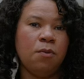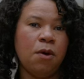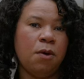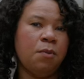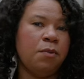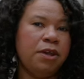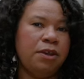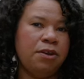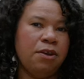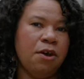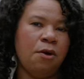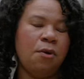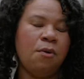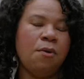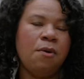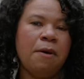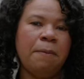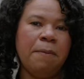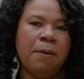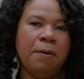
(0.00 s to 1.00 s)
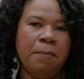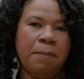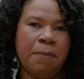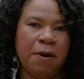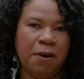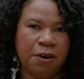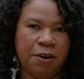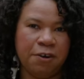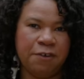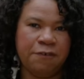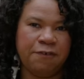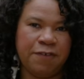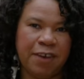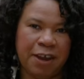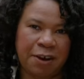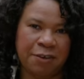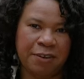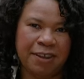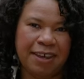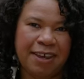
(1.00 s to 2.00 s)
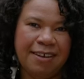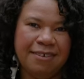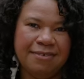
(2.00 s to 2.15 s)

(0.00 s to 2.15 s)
what we know about Barker Fairley?